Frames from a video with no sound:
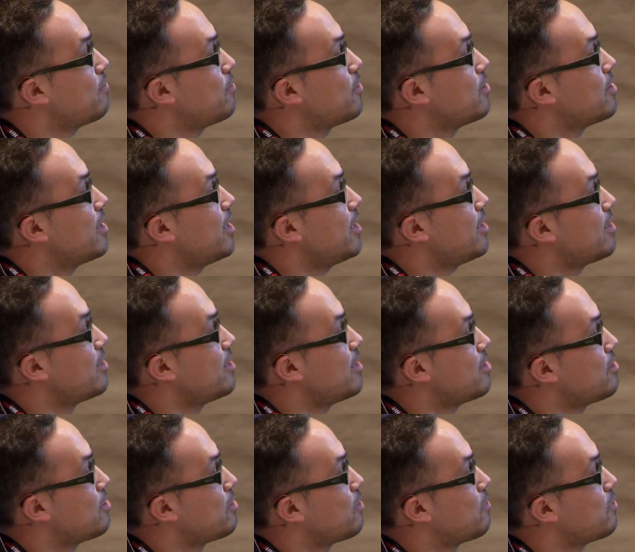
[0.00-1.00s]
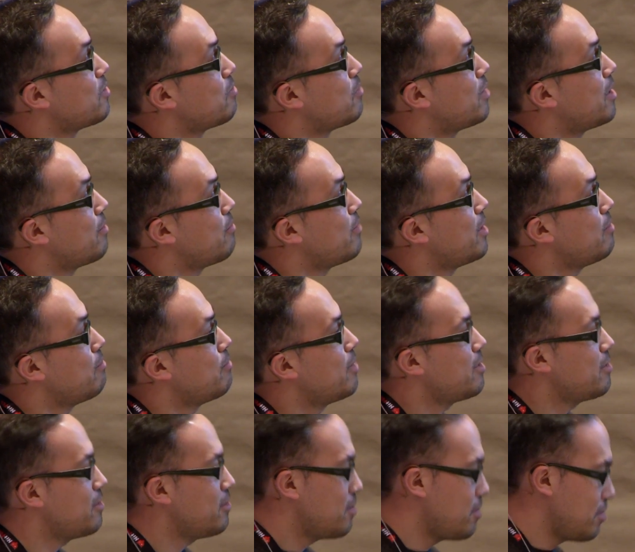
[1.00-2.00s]
for that, and that sort of is my main
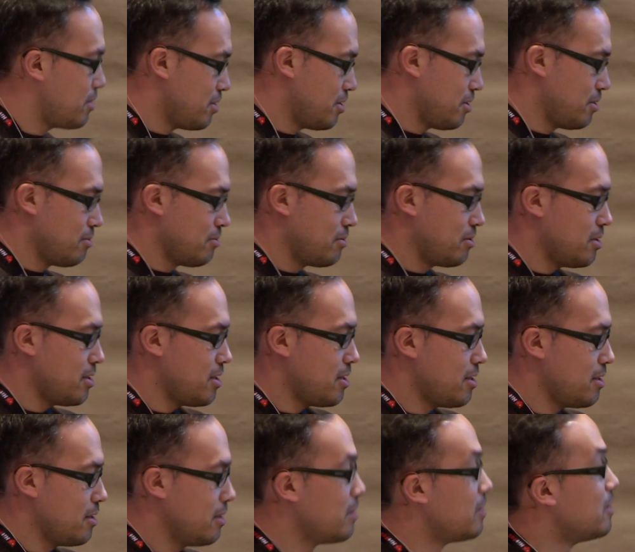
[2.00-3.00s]
message, which I